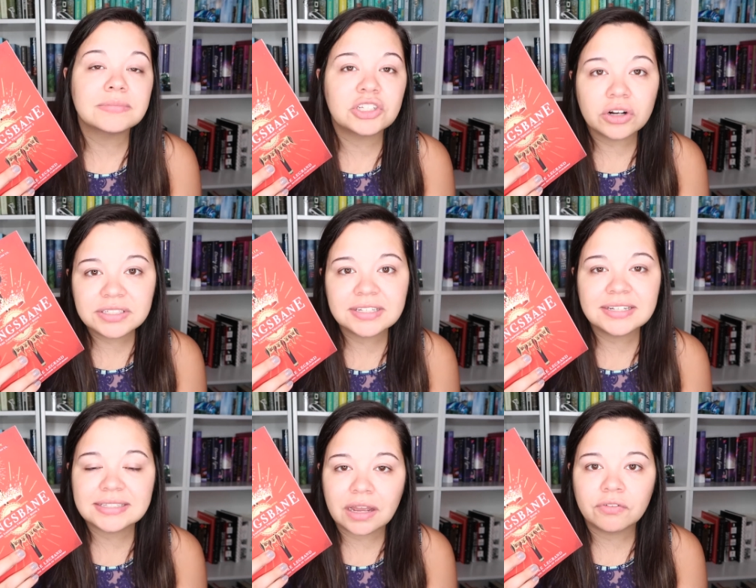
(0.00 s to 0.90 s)
starts to
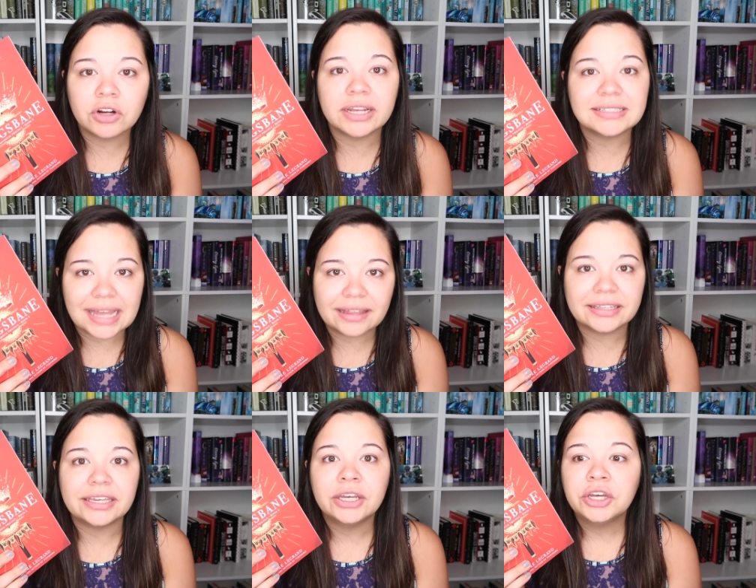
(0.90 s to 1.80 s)
discover
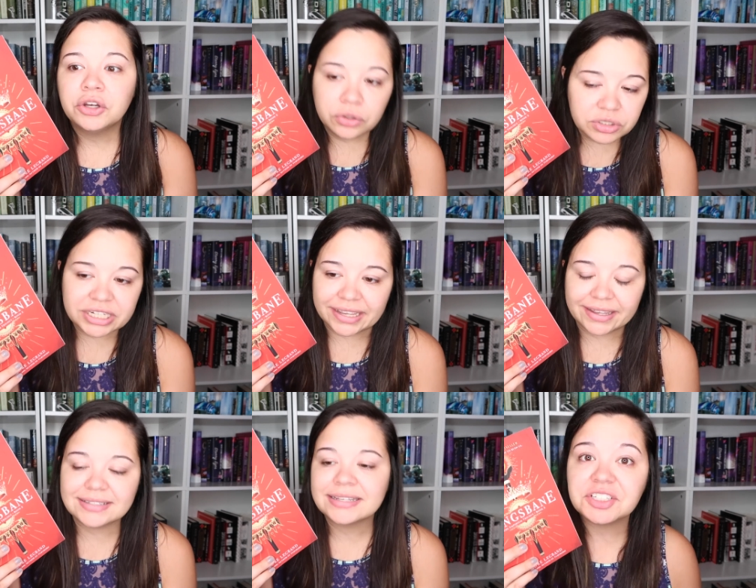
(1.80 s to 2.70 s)
exactly who she
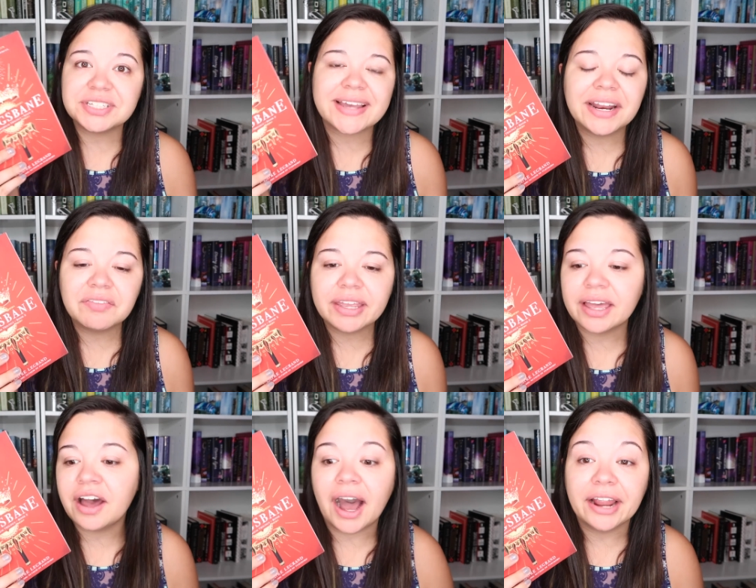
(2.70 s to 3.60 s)
is. She's kind of
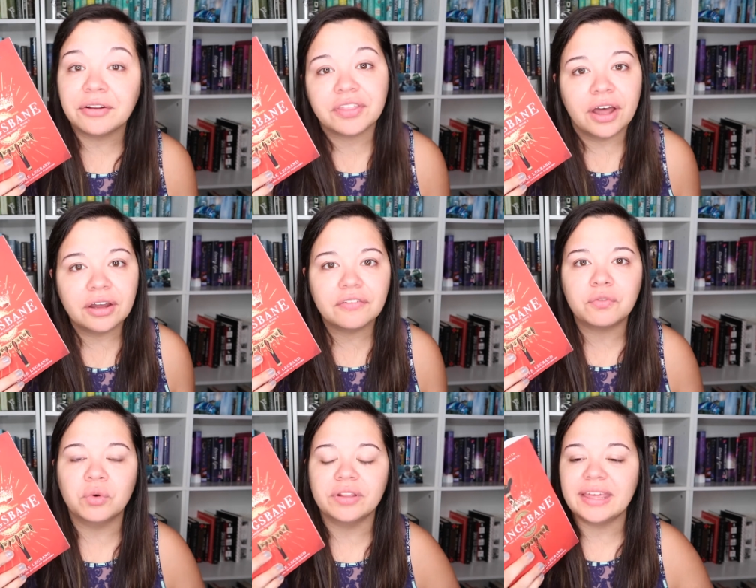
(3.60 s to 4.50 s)
like a hired thug
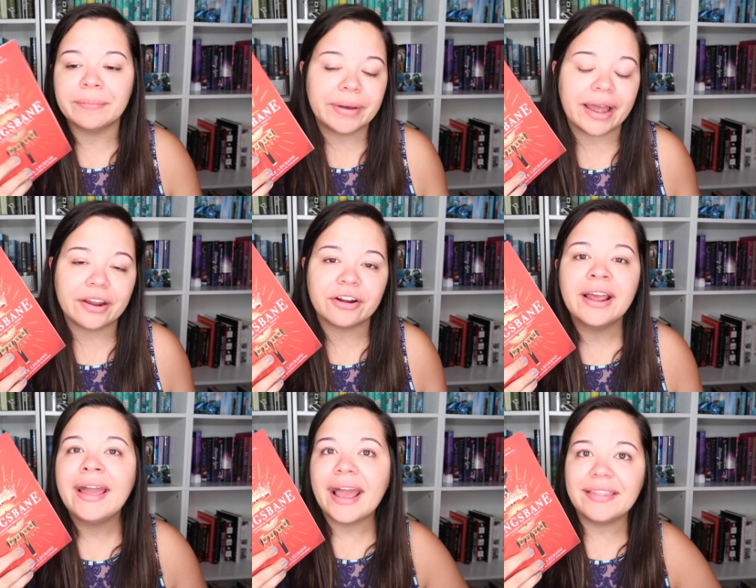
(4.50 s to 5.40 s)
for the Empire,
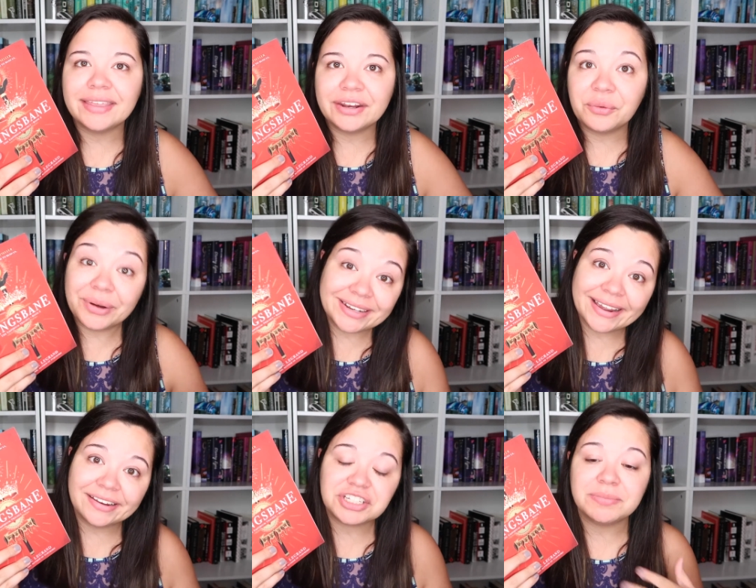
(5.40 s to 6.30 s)
and then one
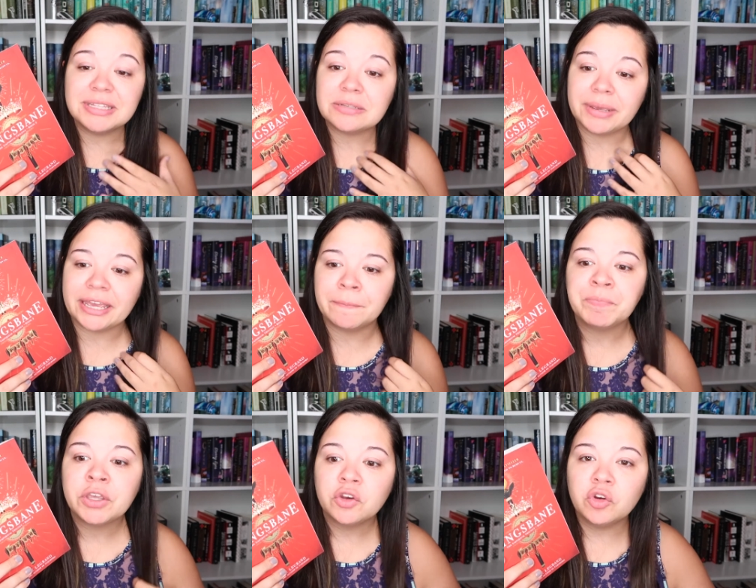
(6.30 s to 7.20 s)
day she meets a man
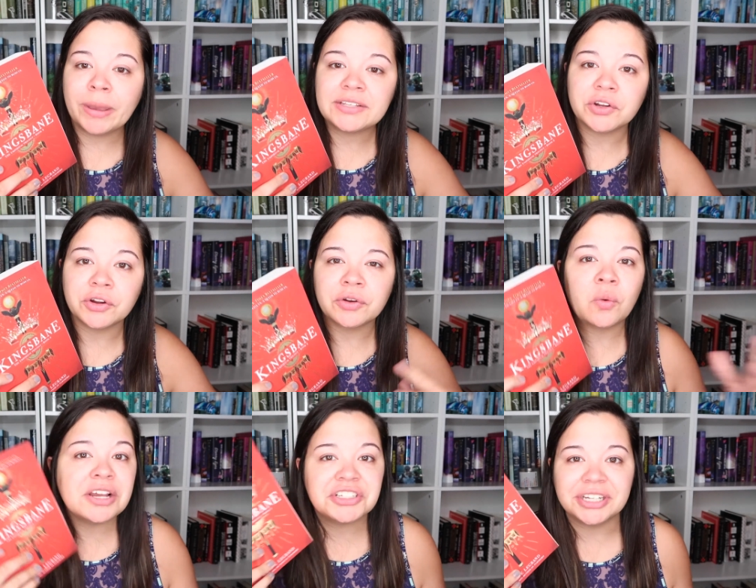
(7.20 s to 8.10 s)
who makes her
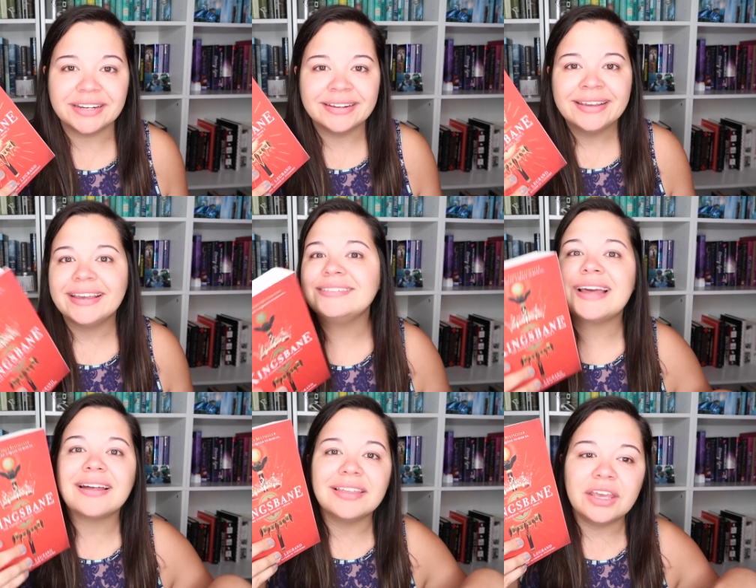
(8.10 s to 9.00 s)
question
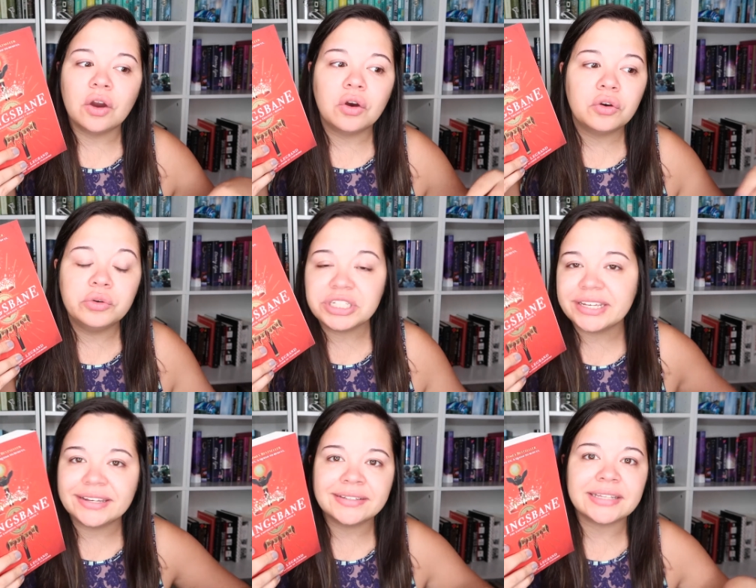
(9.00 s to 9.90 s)
exactly who
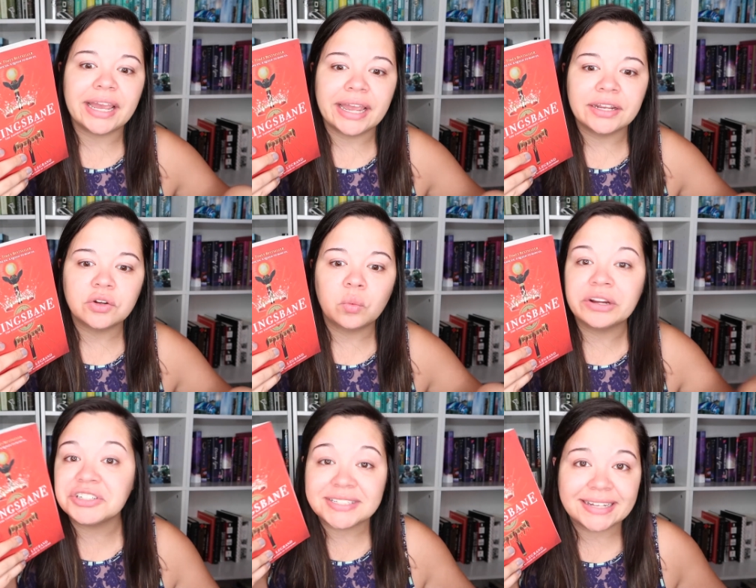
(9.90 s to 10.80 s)
she is and
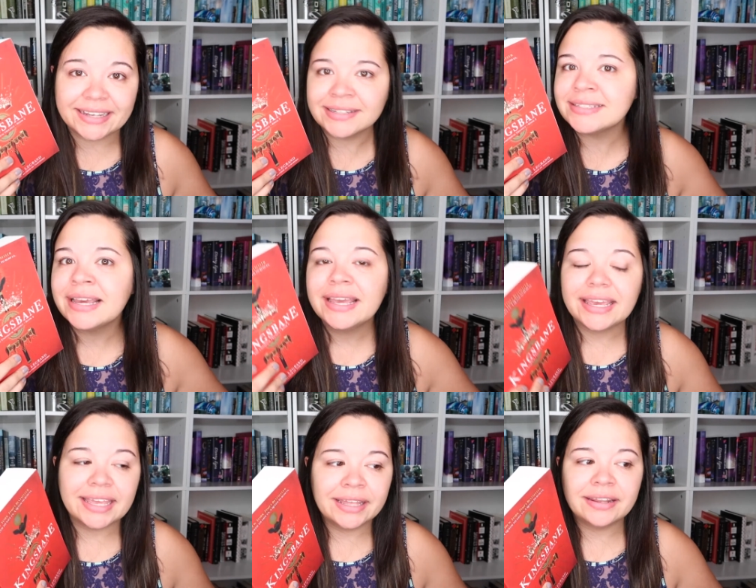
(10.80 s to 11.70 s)
where she stands
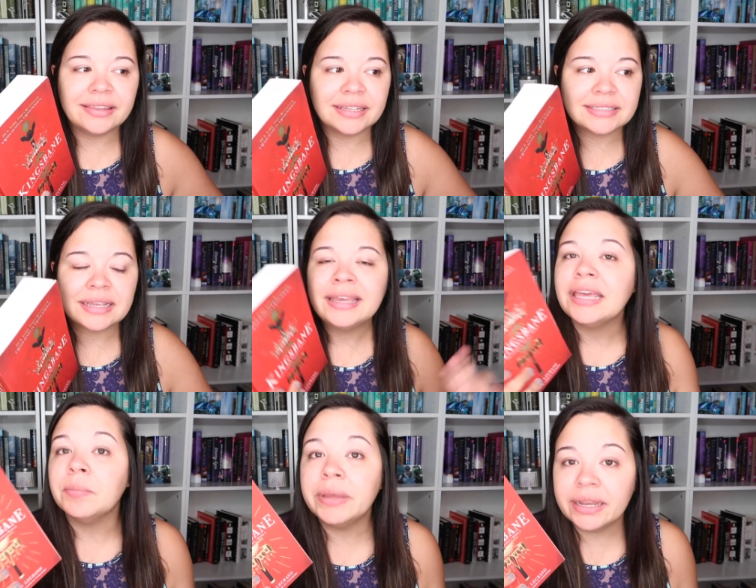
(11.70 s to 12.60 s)
in this
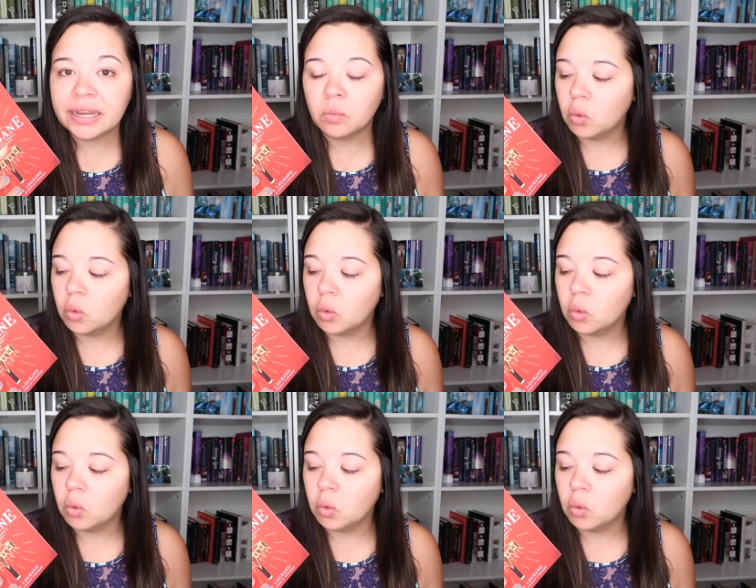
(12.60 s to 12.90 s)
impending